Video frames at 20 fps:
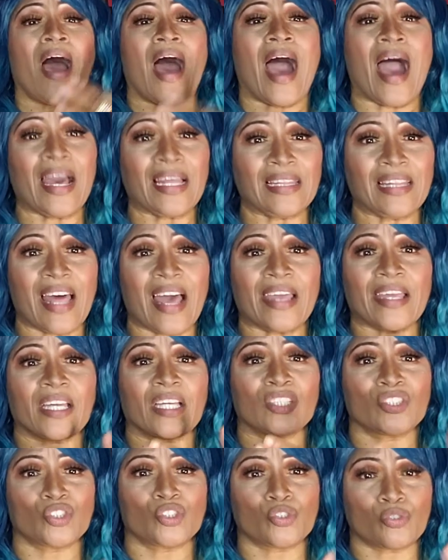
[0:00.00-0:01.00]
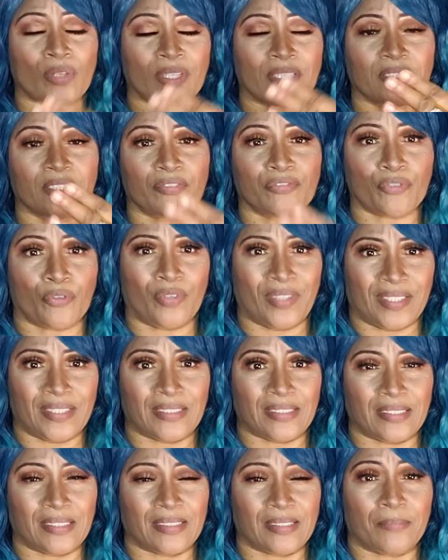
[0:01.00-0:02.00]
I like constructive
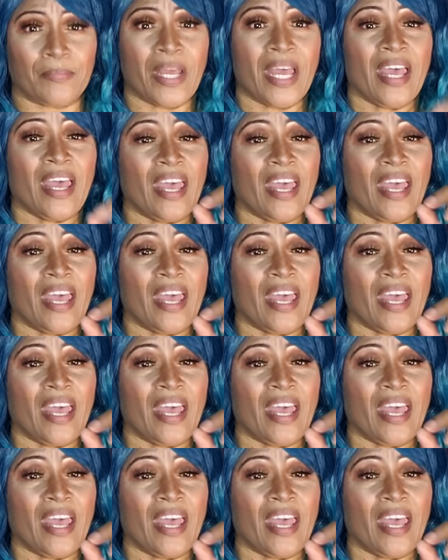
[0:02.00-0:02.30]
criticism.